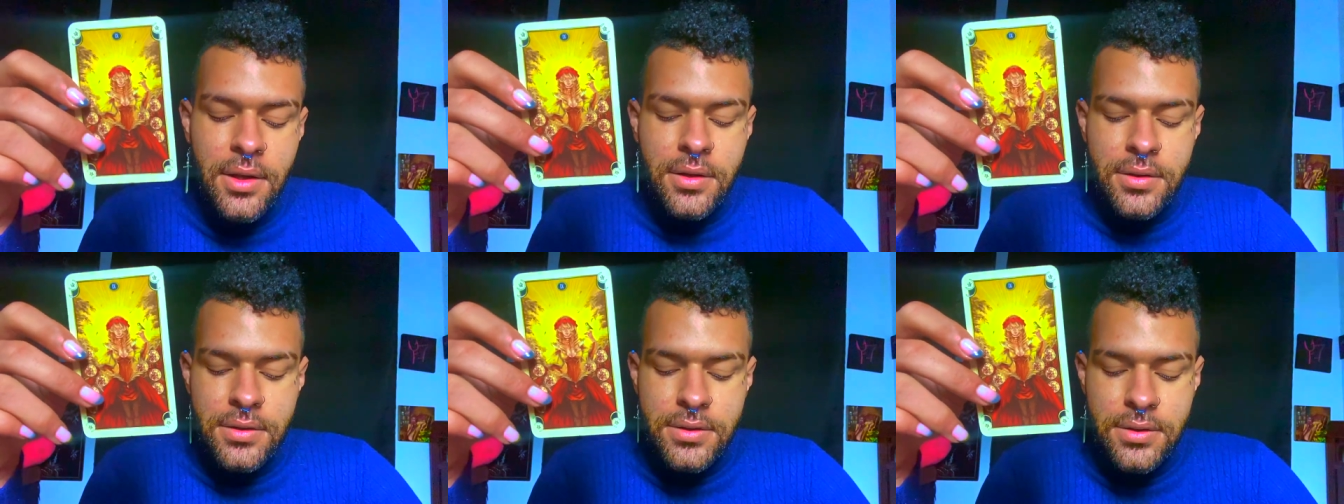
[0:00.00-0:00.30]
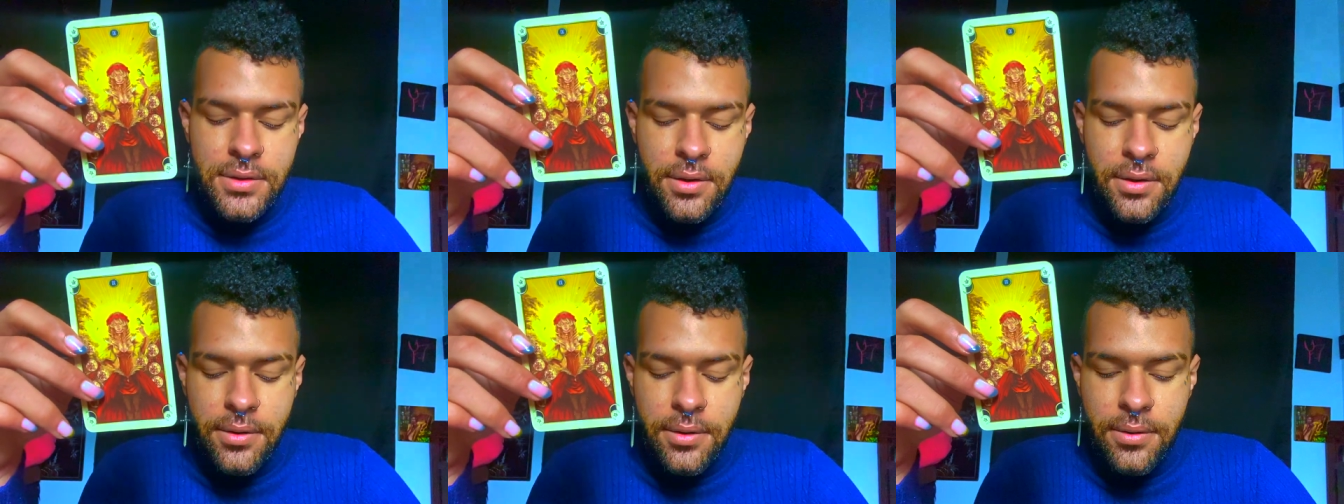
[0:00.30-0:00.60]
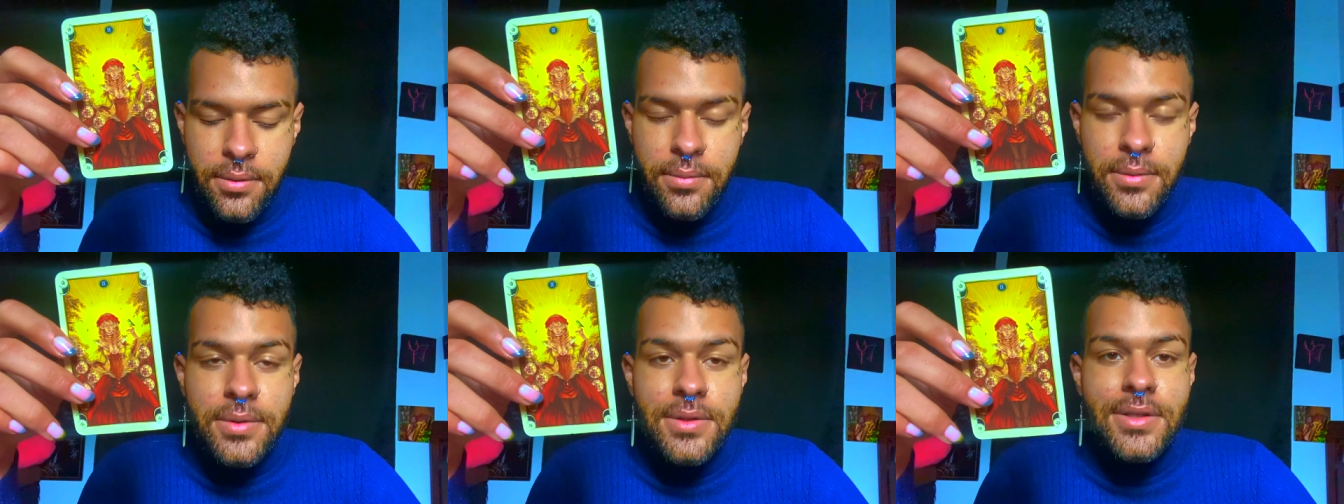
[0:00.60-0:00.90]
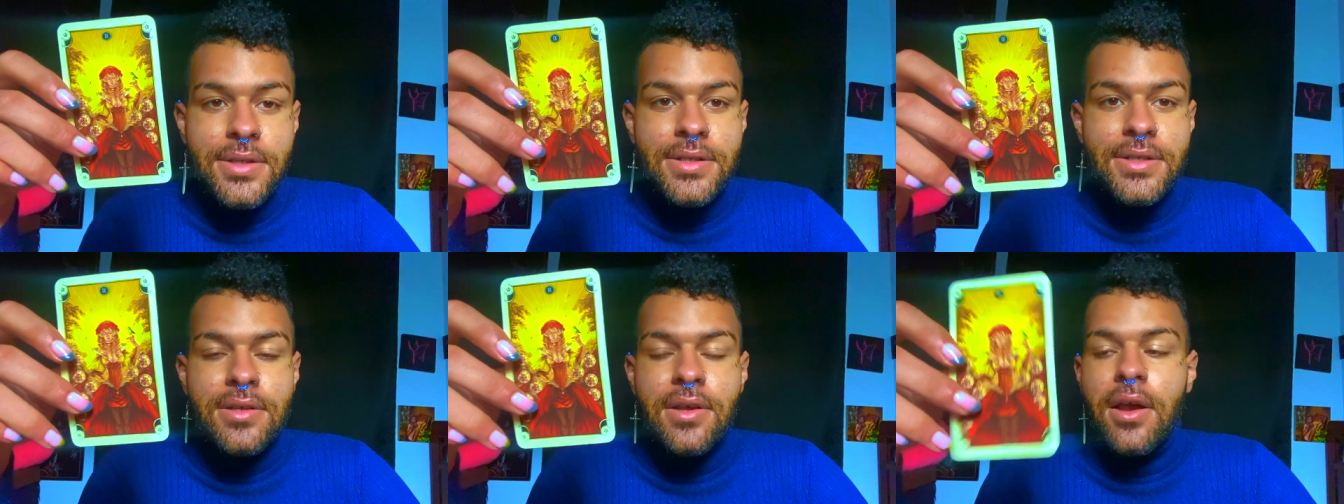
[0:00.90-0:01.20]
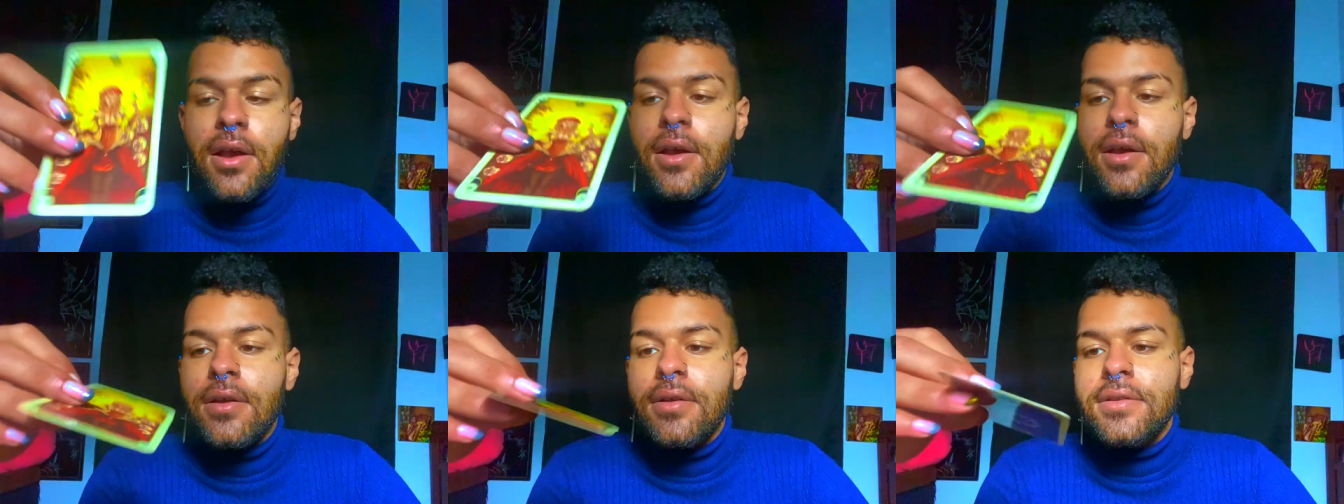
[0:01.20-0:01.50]
So with this
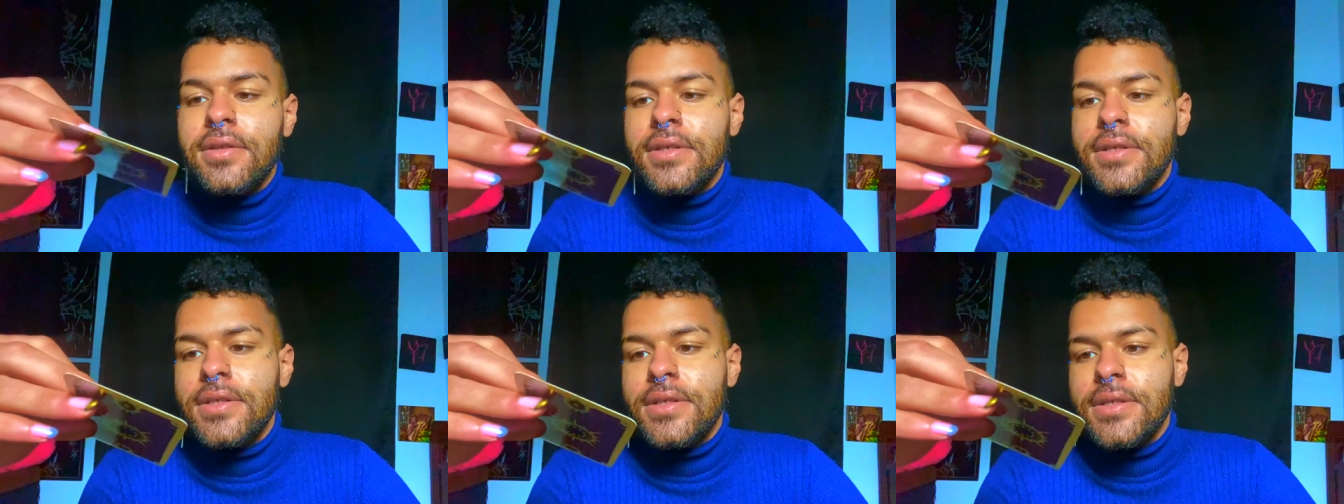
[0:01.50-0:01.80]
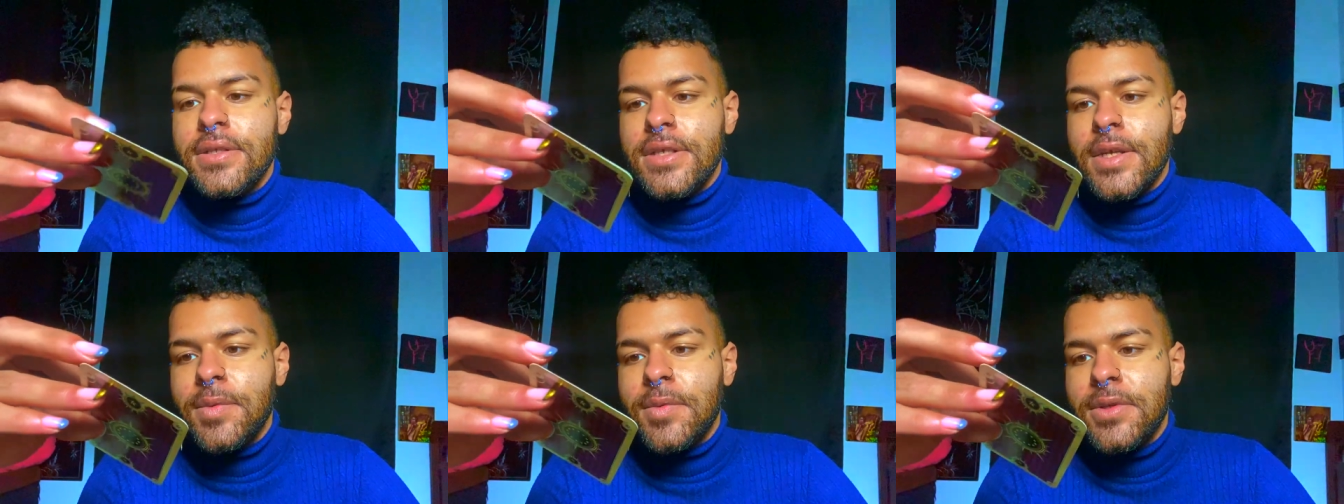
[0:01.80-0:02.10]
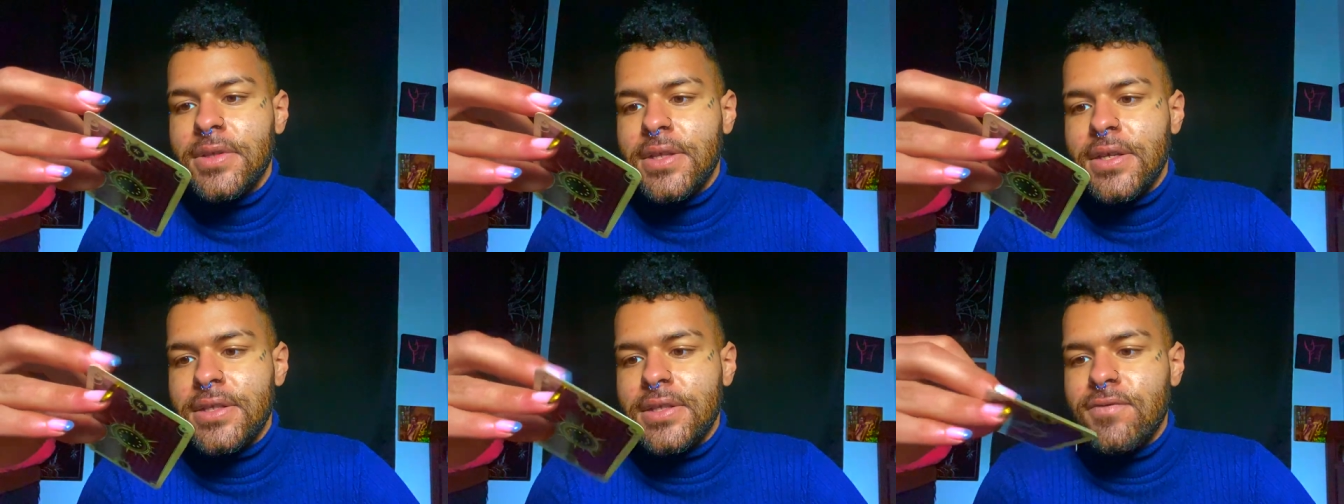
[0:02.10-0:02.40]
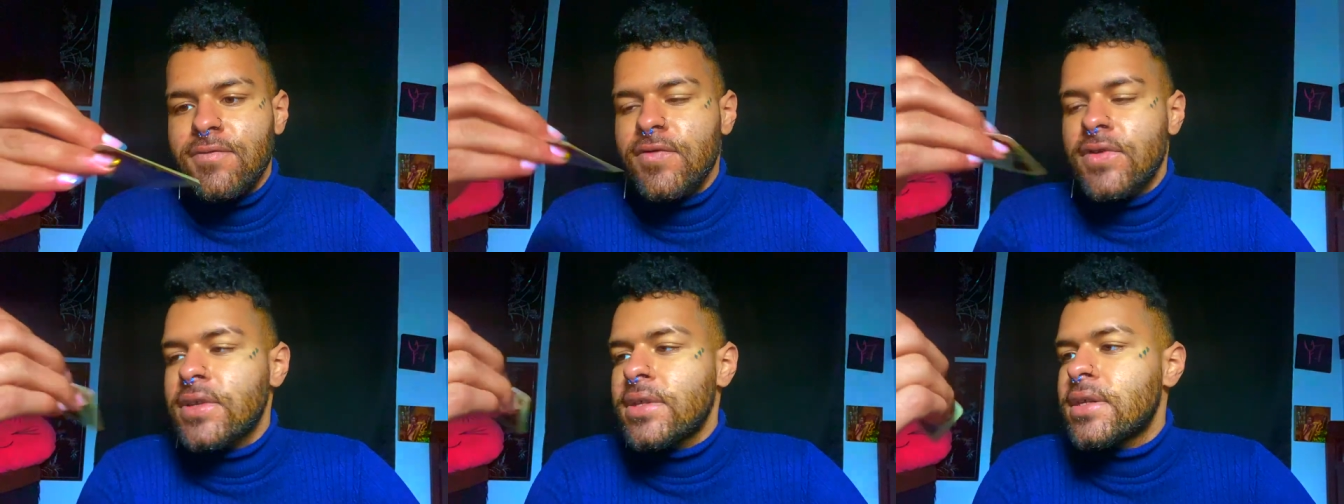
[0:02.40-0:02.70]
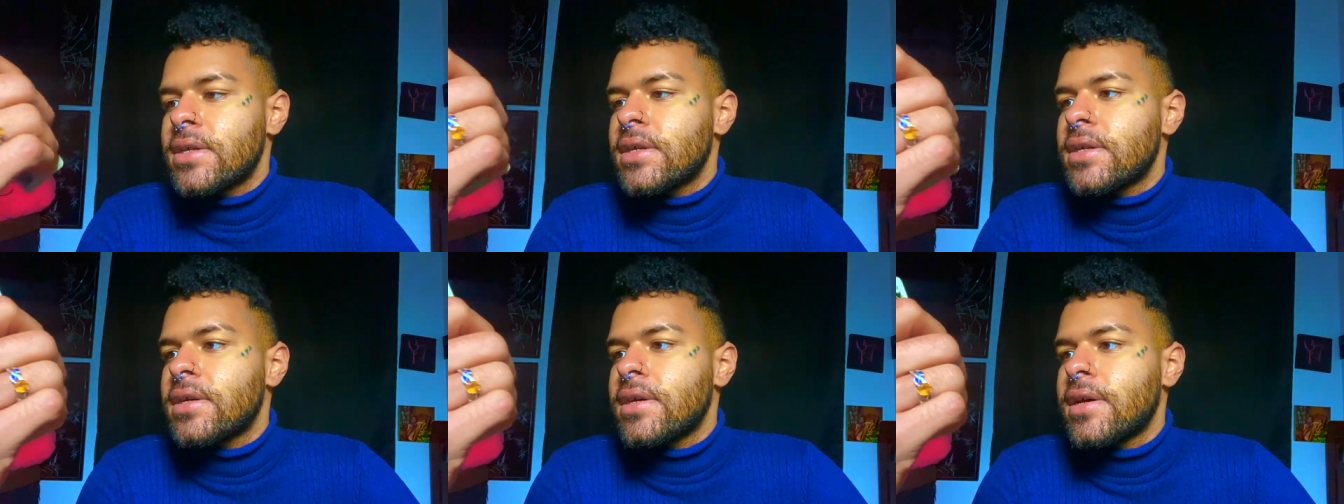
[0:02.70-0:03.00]
card, this is someone that's
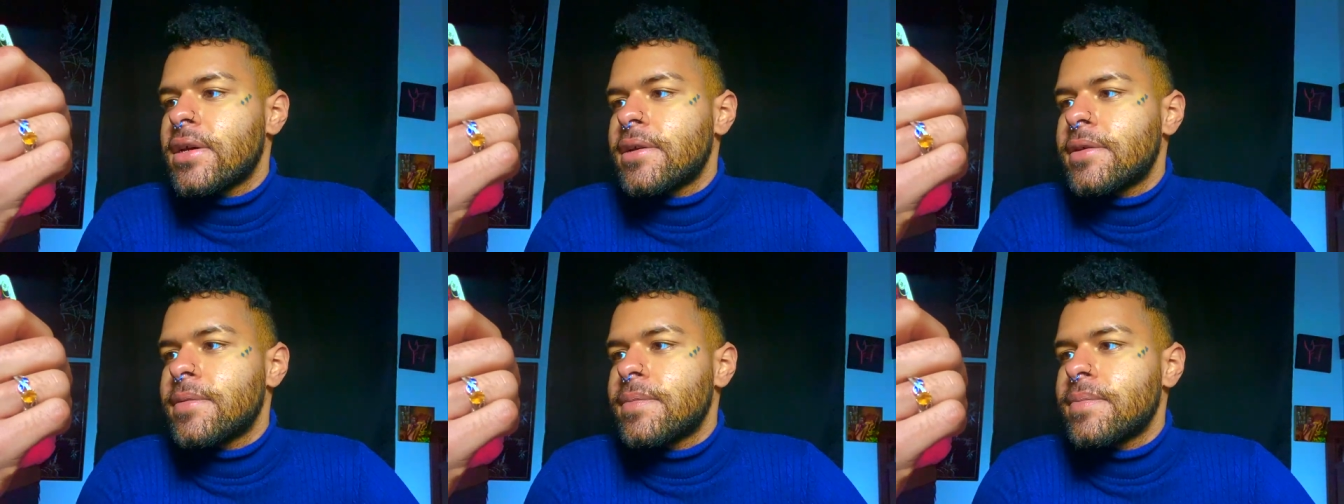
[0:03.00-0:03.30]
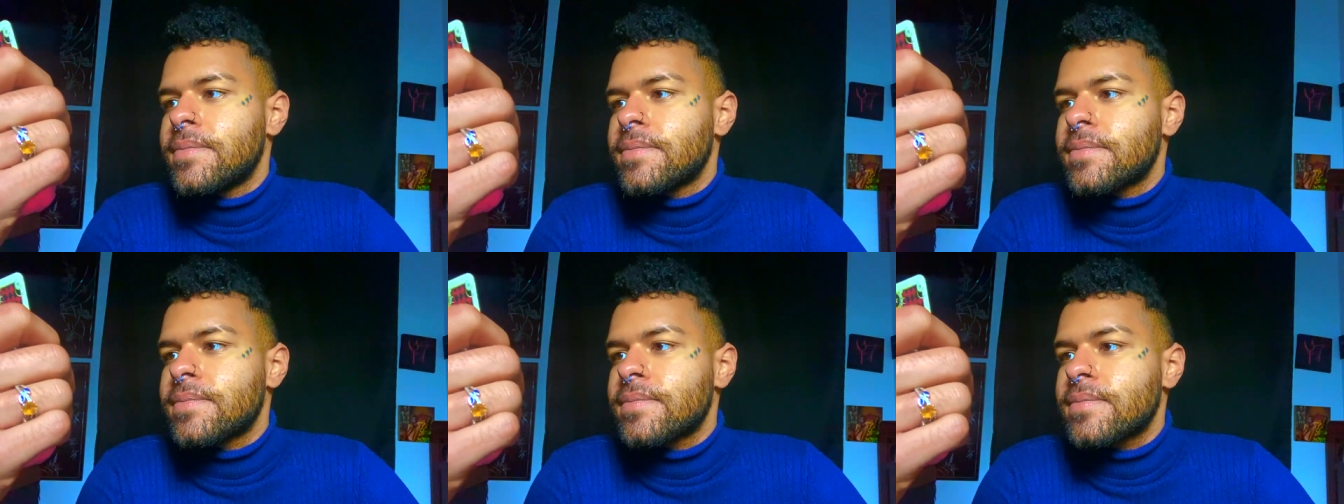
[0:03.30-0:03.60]
really, um,